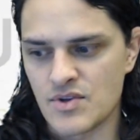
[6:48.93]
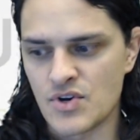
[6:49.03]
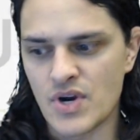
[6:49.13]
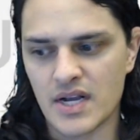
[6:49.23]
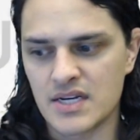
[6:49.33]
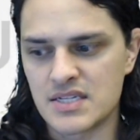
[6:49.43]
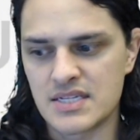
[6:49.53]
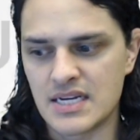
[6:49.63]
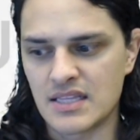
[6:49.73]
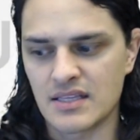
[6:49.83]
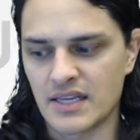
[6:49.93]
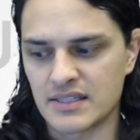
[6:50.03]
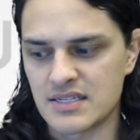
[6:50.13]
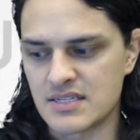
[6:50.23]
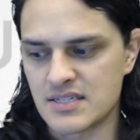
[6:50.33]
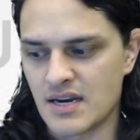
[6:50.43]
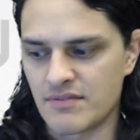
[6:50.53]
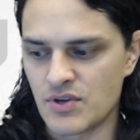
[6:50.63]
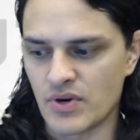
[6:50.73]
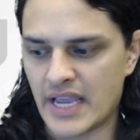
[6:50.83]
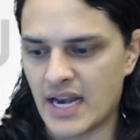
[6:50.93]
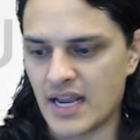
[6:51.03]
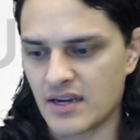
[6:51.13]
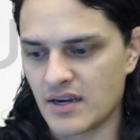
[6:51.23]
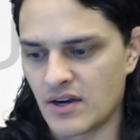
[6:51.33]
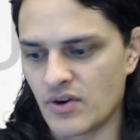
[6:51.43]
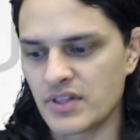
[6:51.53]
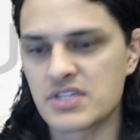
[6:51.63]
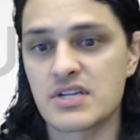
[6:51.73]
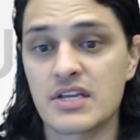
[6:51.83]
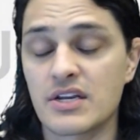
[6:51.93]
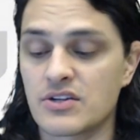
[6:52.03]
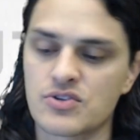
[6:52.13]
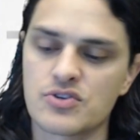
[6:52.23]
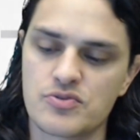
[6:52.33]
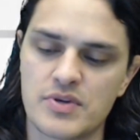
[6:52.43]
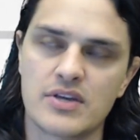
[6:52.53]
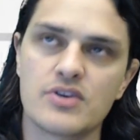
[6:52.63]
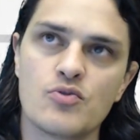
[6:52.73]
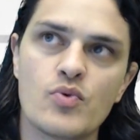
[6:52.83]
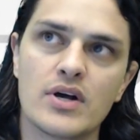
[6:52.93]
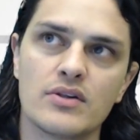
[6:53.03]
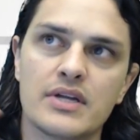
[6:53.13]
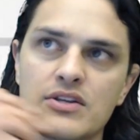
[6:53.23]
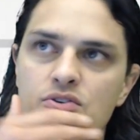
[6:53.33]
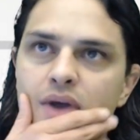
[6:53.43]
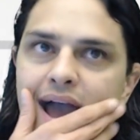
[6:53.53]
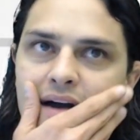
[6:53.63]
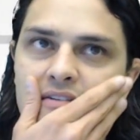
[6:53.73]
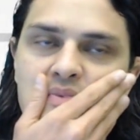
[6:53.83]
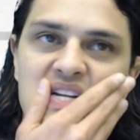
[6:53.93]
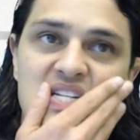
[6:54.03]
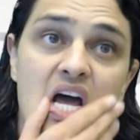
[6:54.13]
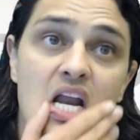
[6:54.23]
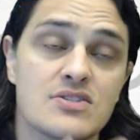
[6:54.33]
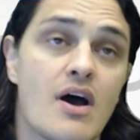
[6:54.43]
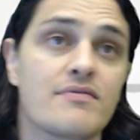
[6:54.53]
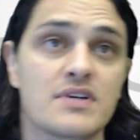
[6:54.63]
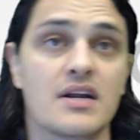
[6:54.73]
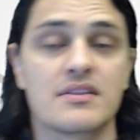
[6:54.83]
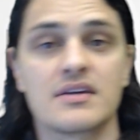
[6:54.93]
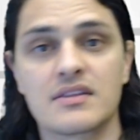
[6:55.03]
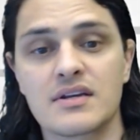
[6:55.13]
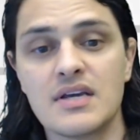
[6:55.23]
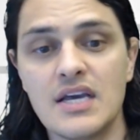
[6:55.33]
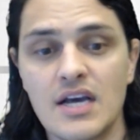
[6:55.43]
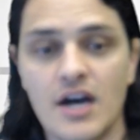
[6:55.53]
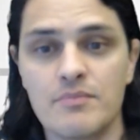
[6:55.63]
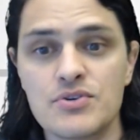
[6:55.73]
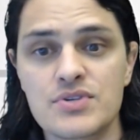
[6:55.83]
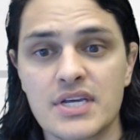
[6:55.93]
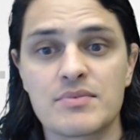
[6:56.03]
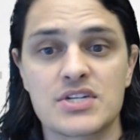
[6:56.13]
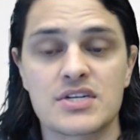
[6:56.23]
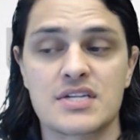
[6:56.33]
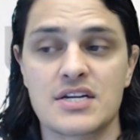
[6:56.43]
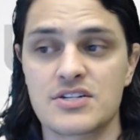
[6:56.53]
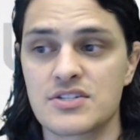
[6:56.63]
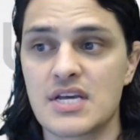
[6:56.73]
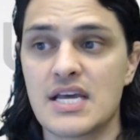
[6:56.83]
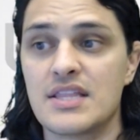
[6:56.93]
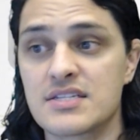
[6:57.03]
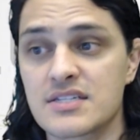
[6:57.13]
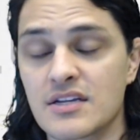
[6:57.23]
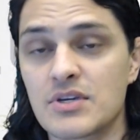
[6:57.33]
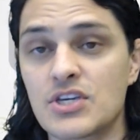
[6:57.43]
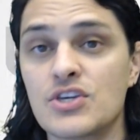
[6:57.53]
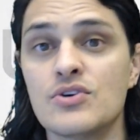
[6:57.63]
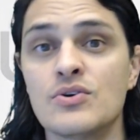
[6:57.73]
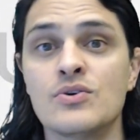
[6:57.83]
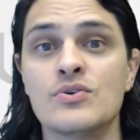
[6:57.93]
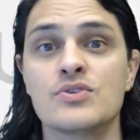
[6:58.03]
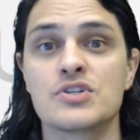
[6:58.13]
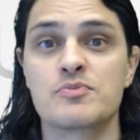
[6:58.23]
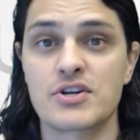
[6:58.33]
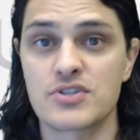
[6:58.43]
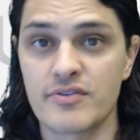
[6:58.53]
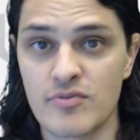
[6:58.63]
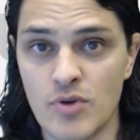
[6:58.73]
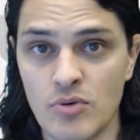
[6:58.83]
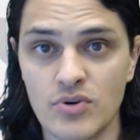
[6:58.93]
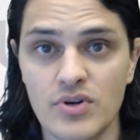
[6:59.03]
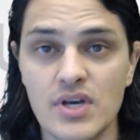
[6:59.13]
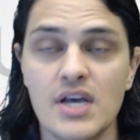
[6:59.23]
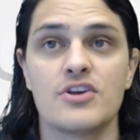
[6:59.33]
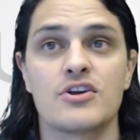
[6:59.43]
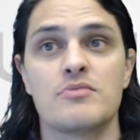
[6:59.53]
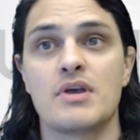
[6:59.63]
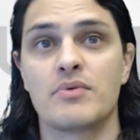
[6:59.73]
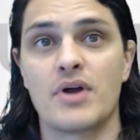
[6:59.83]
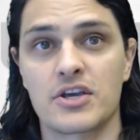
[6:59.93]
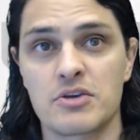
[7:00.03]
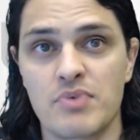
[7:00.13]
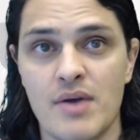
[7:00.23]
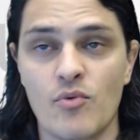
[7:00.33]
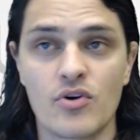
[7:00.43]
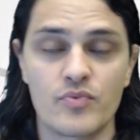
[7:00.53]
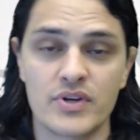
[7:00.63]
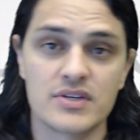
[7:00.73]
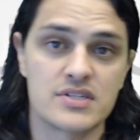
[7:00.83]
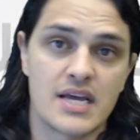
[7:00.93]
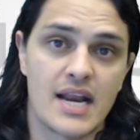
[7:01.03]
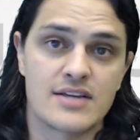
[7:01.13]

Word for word: you're not going to see anything like this instead of the organic, uh, or at least, eh, excuse me, you will and you have, but it's not as often. I think that um, using image extensions, this is going to be huge, especially for mobile. You're going to be able to occupy more real estate